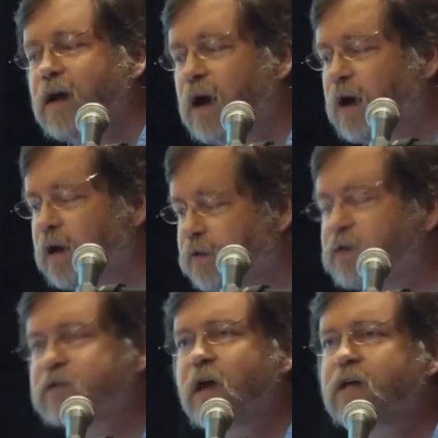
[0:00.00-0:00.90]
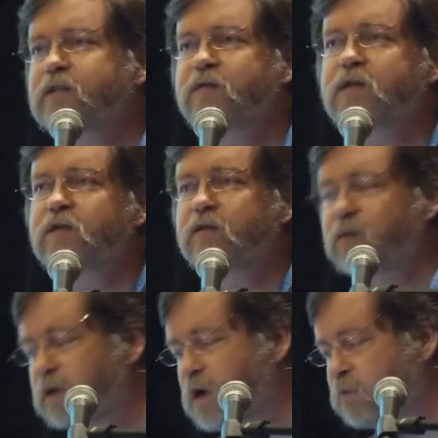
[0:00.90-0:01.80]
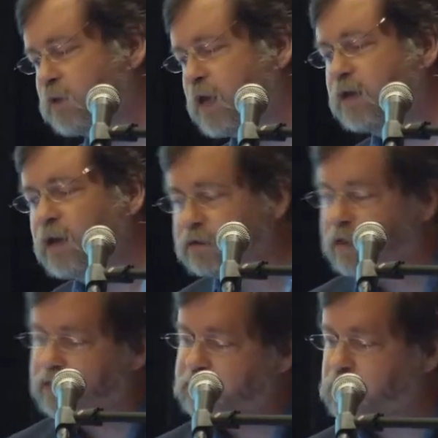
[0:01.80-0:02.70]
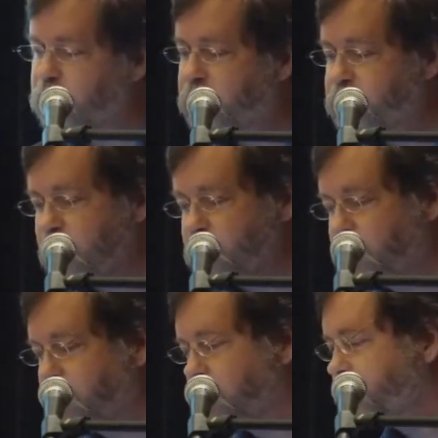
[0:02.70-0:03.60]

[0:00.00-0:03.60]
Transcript: There's lots of things that are very complicated. I'll show you an example here.